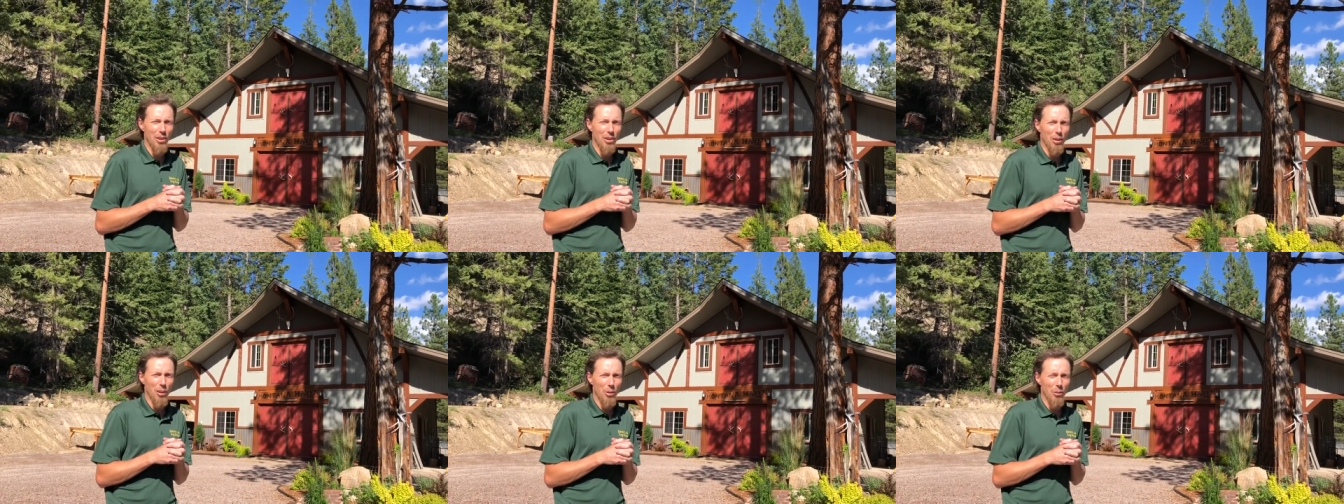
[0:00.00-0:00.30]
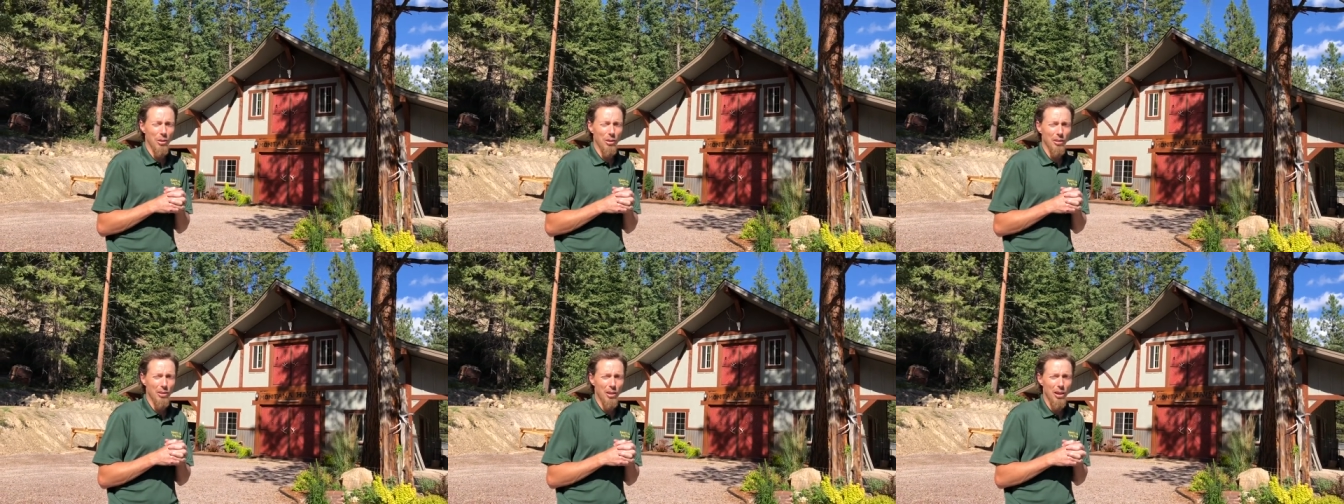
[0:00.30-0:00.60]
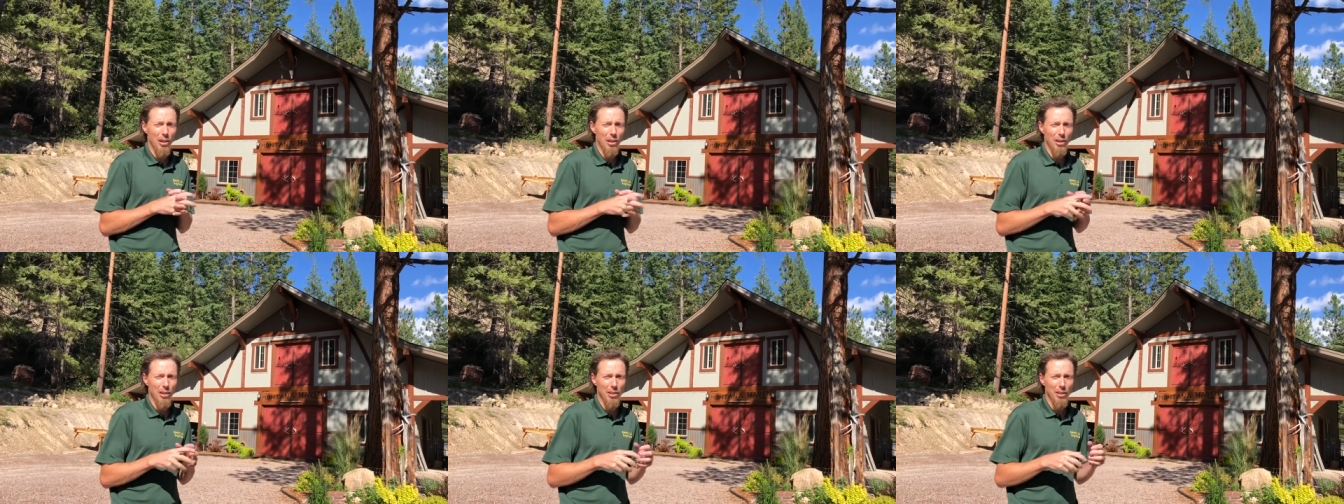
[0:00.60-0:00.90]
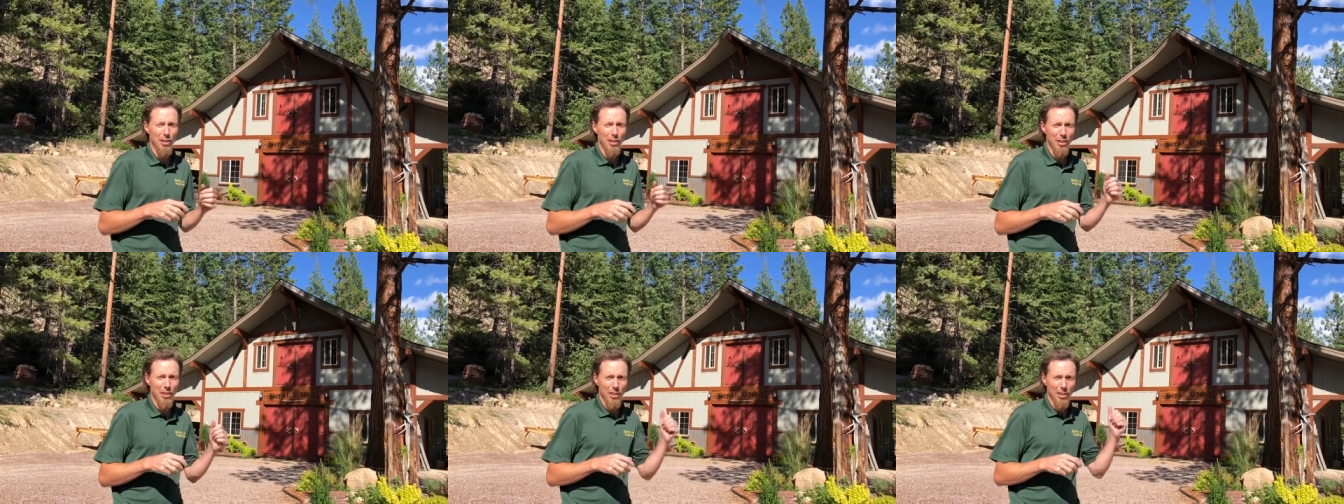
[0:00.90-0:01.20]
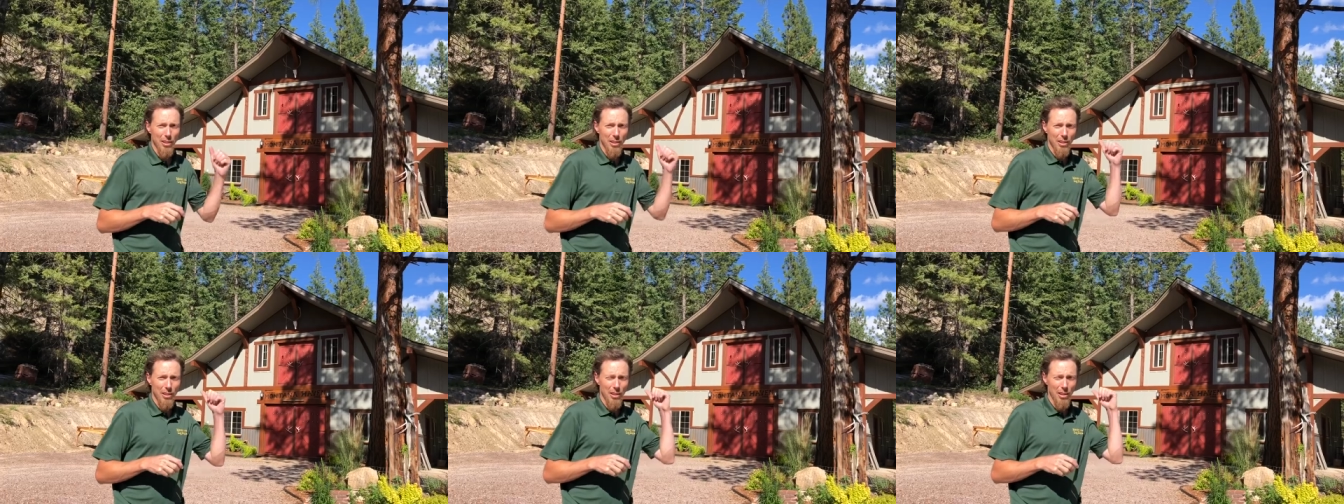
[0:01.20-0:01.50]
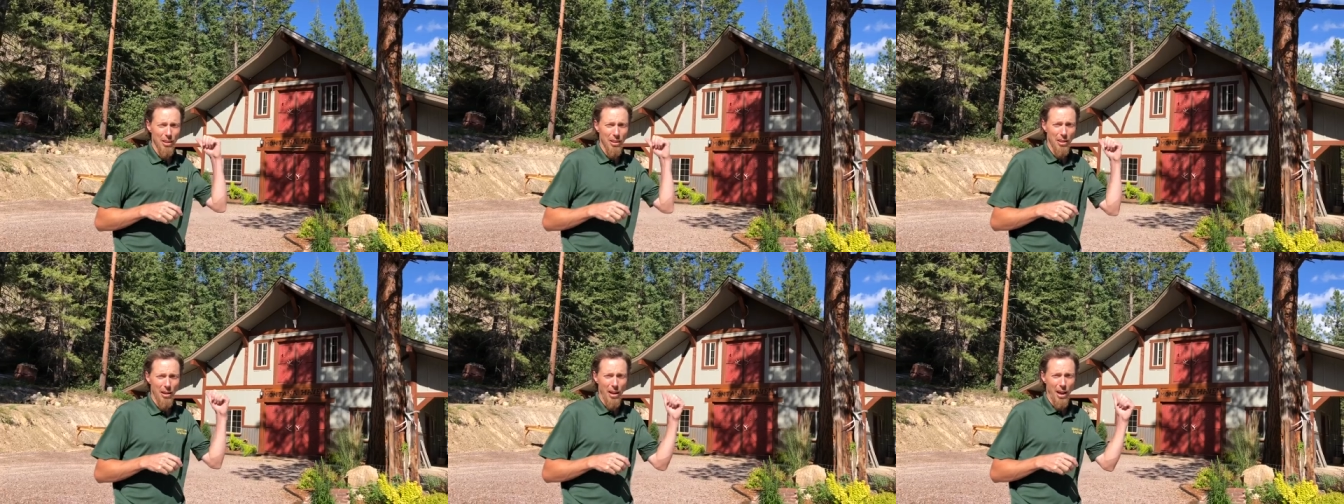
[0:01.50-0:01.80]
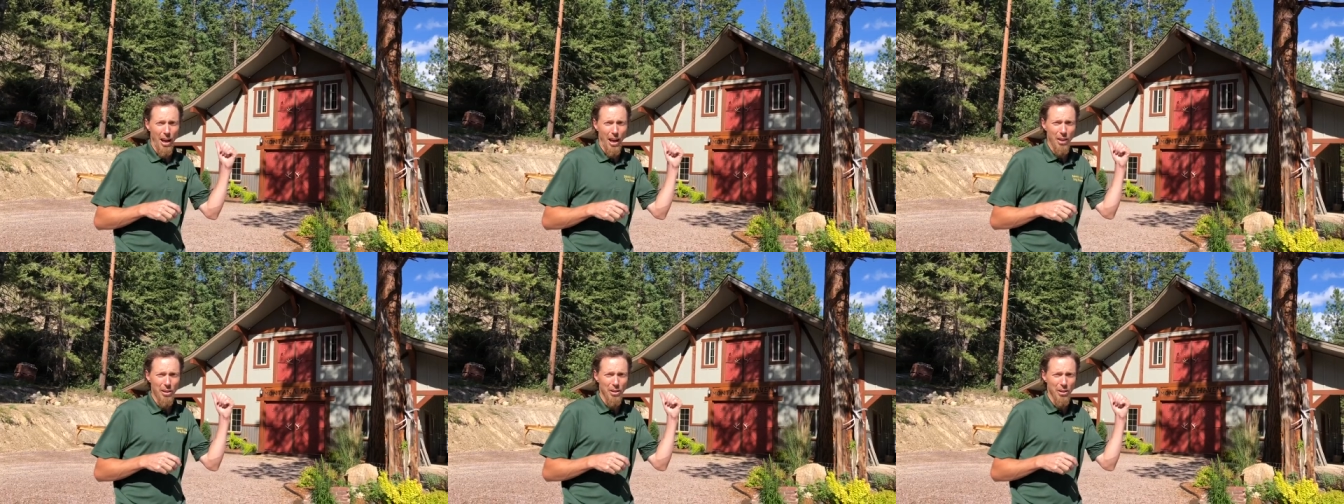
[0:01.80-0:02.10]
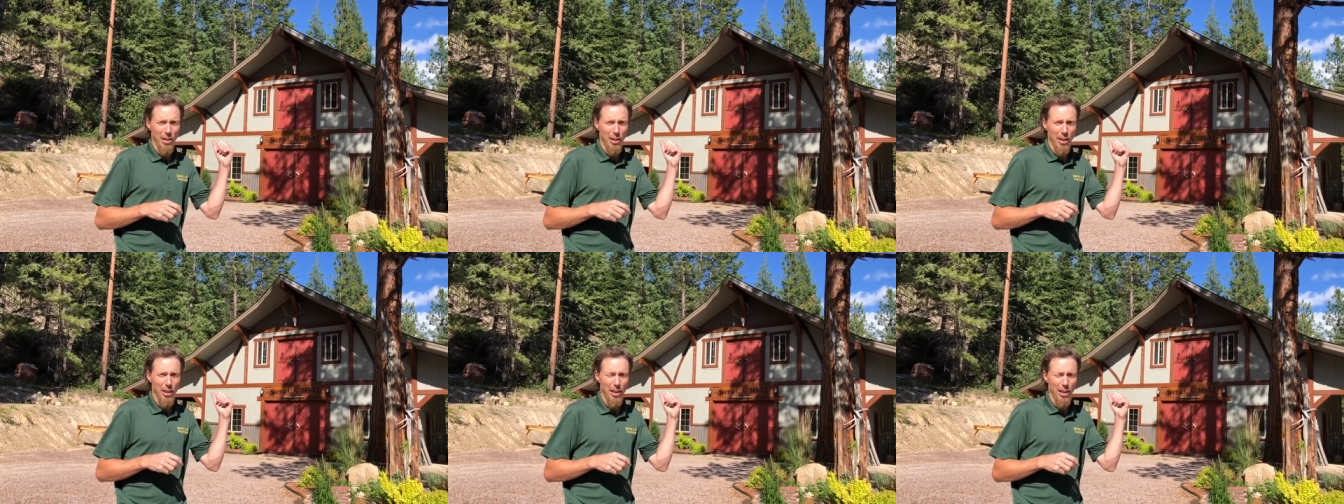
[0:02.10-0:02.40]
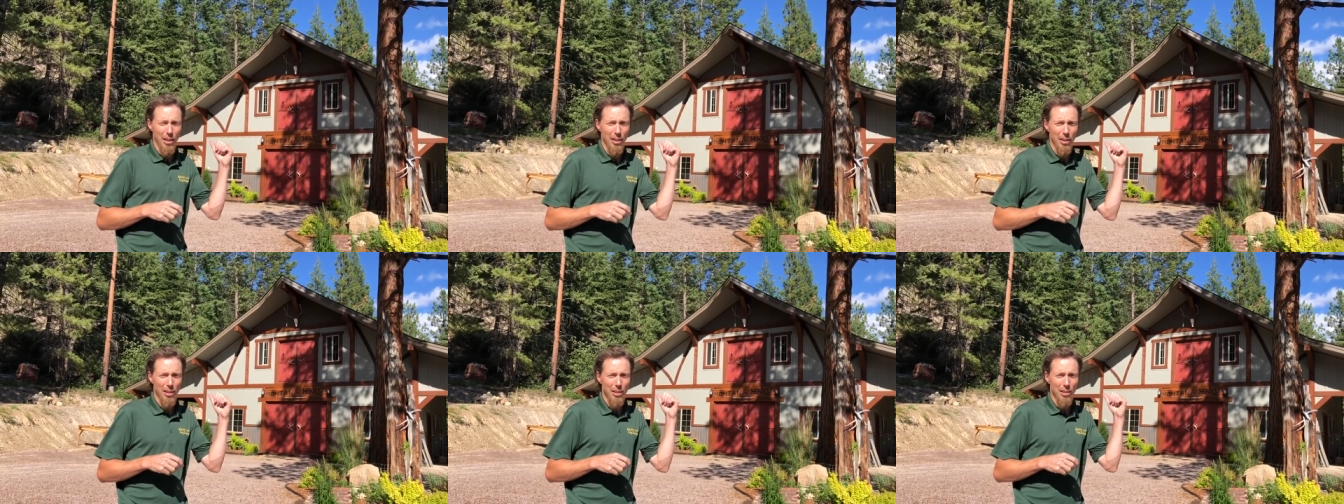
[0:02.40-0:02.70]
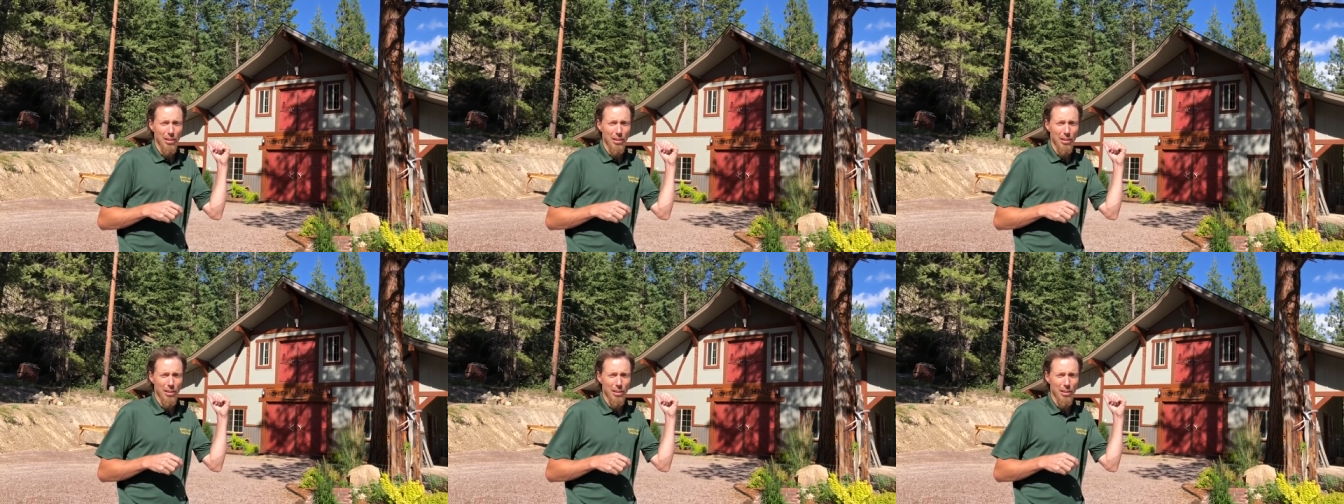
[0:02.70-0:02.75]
ago we started uh, actually